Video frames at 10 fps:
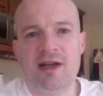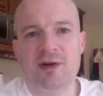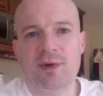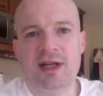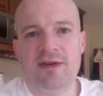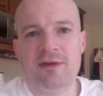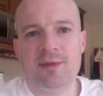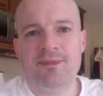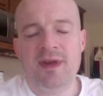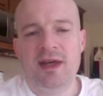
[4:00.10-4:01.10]
or
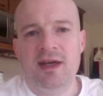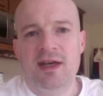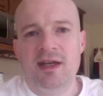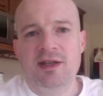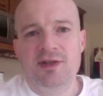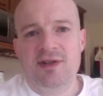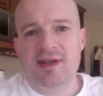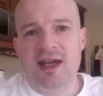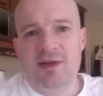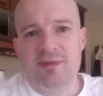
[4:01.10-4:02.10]
whatever, you just
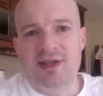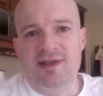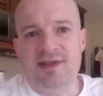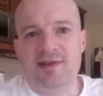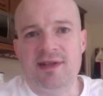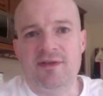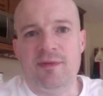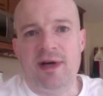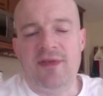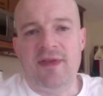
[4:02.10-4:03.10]
can't be sensitive
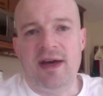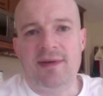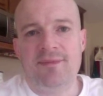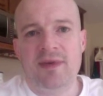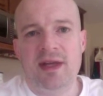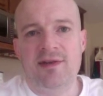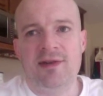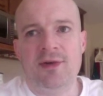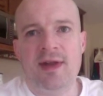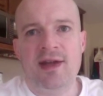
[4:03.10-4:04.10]
about that. And
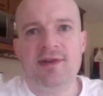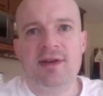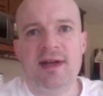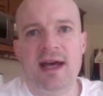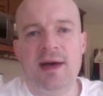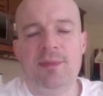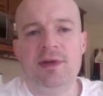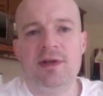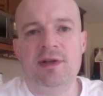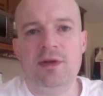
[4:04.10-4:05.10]
so that's going to
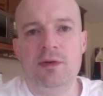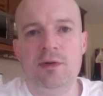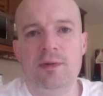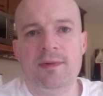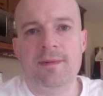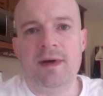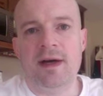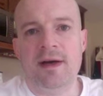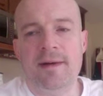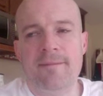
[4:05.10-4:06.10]
happen to you.
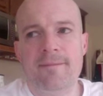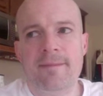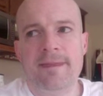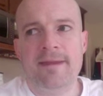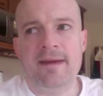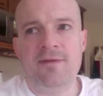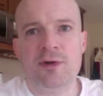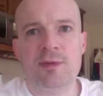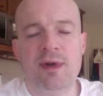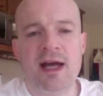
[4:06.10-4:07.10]
If
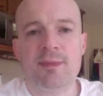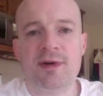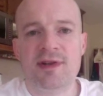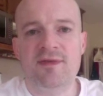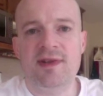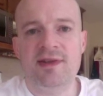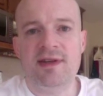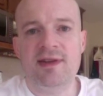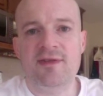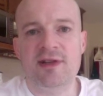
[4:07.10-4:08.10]
you're a black person
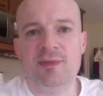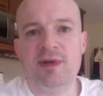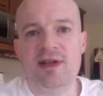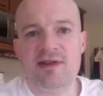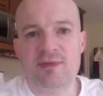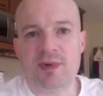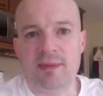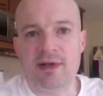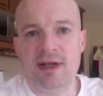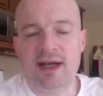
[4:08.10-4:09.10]
visiting the Philippines, that's
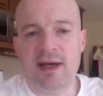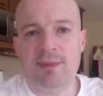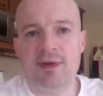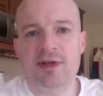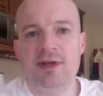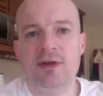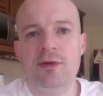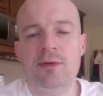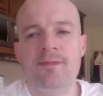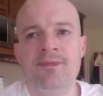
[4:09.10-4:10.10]
probably going to happen to you.